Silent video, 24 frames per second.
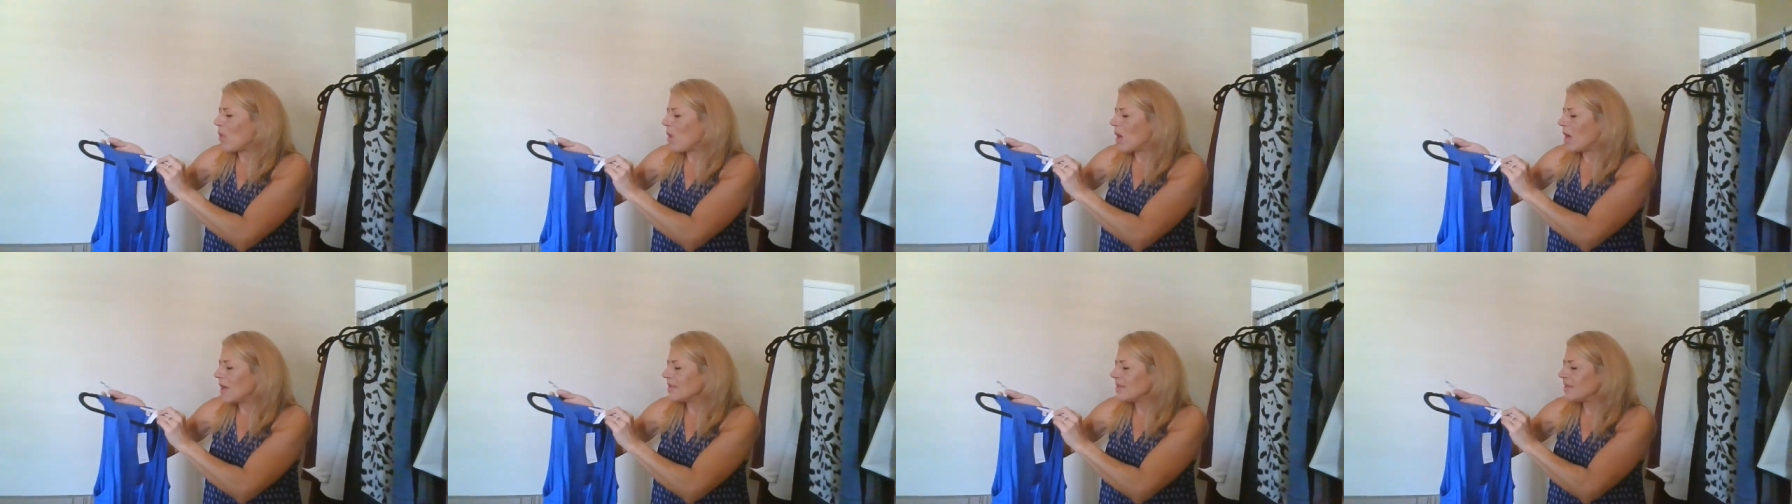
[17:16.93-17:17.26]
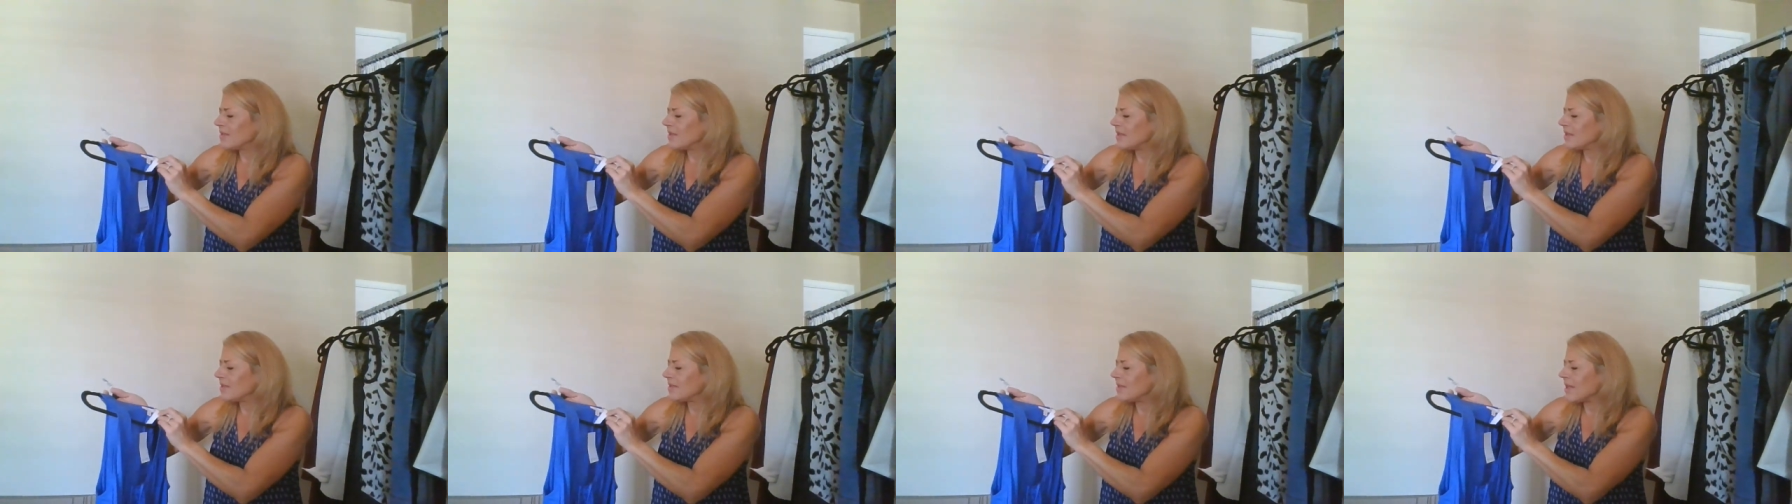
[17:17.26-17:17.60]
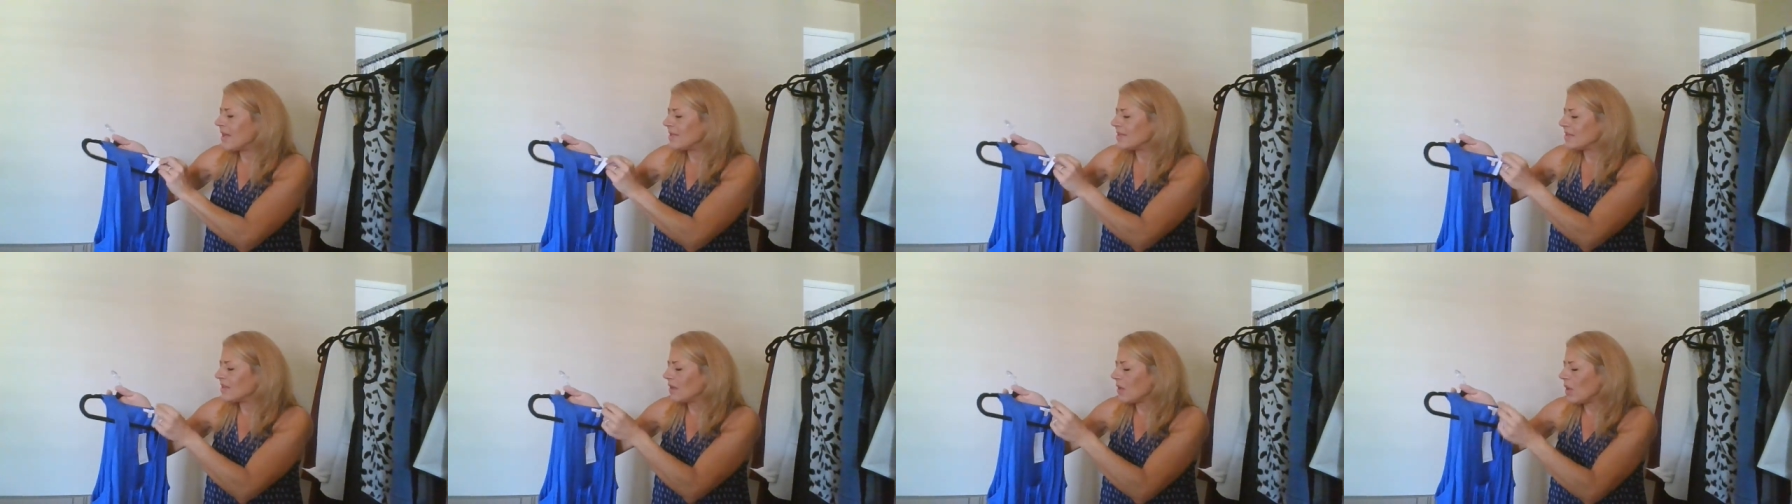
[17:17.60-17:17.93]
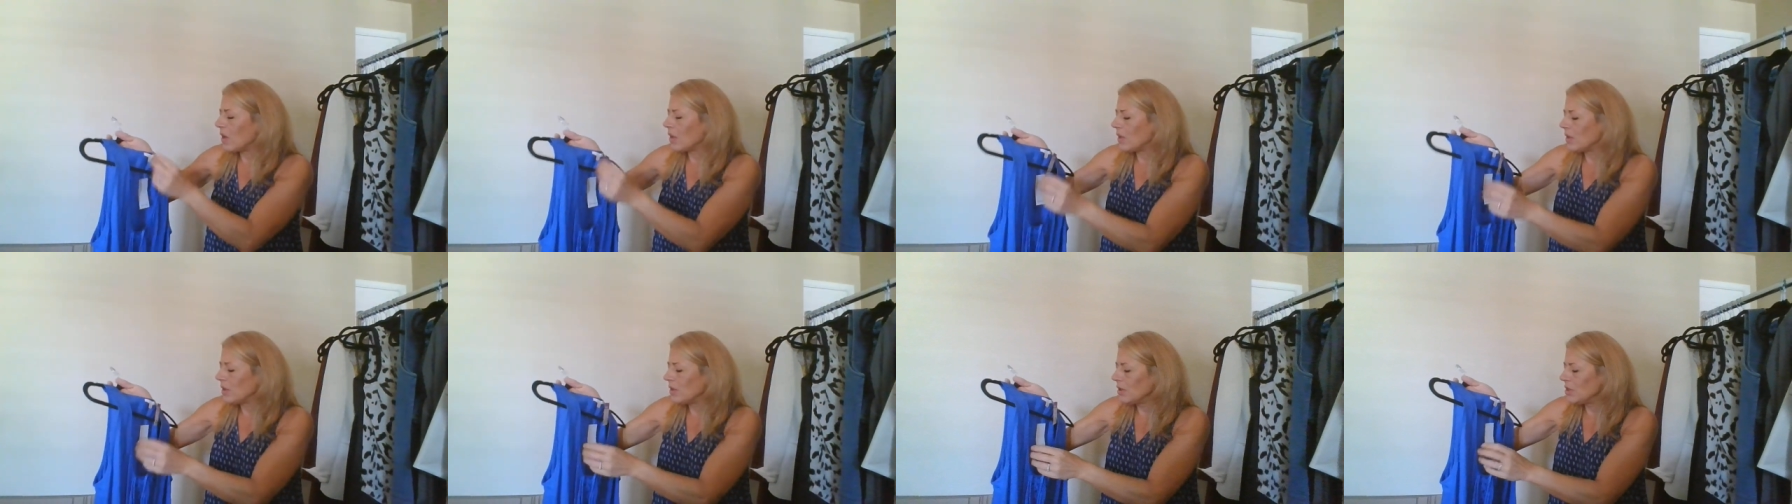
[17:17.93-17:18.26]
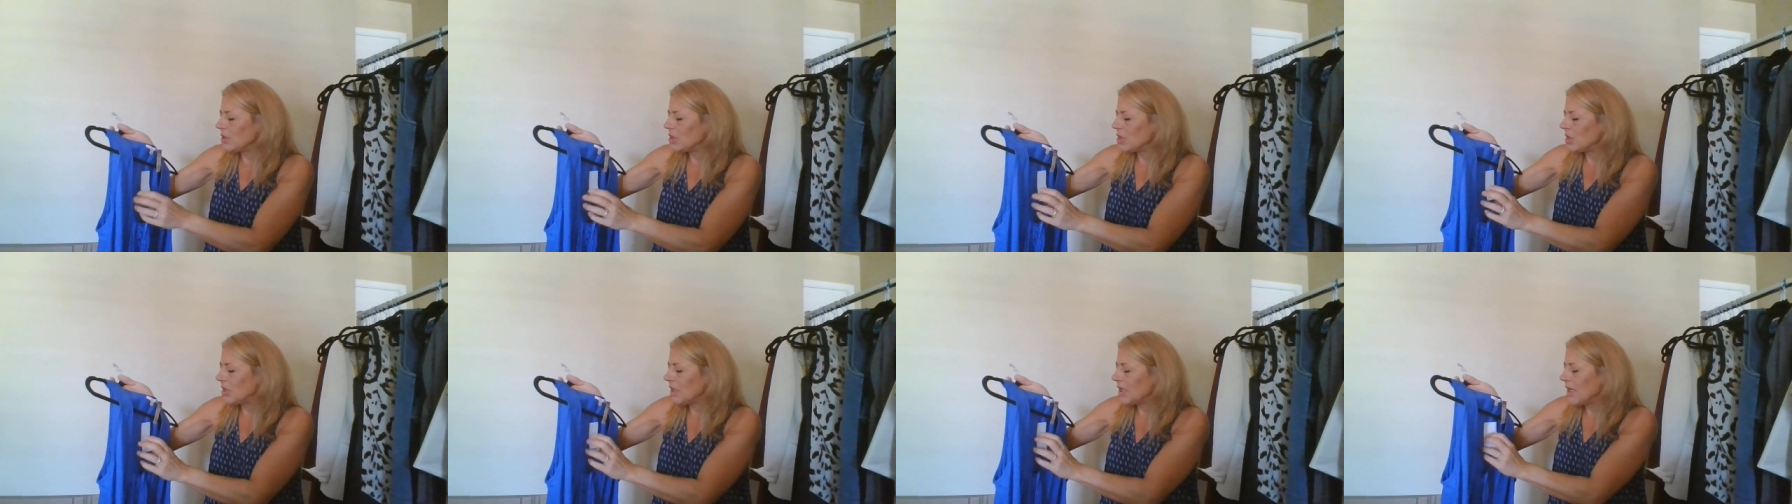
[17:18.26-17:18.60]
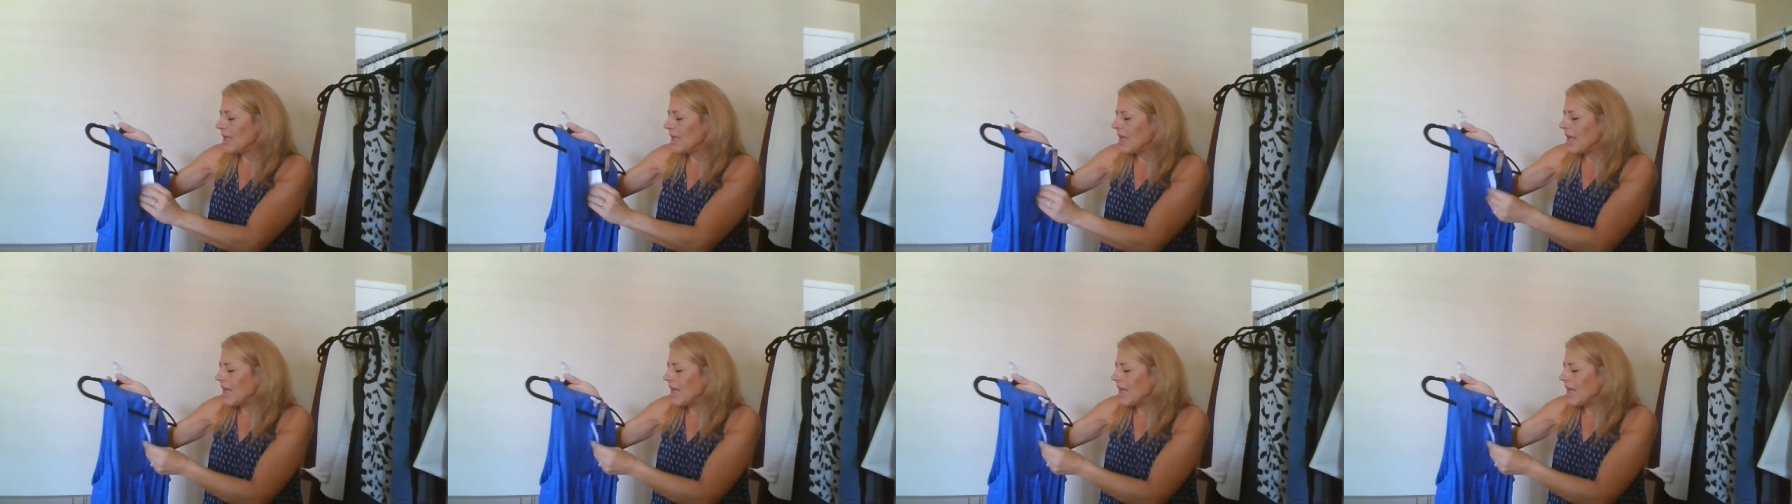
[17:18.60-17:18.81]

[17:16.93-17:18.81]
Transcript: Moss, size large,